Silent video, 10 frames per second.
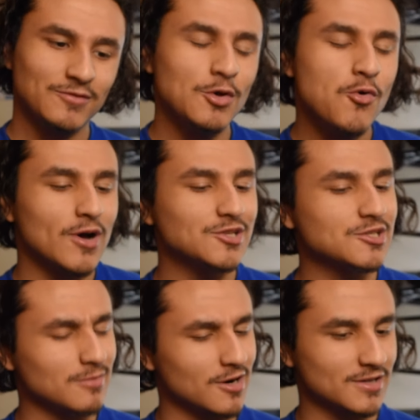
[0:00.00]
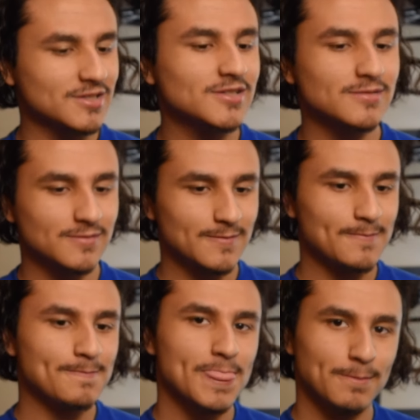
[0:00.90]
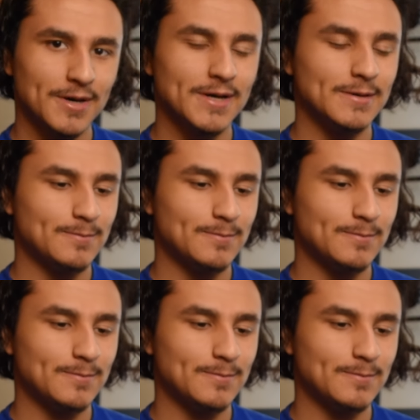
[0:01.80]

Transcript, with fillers: Few question marks. Next up, for but...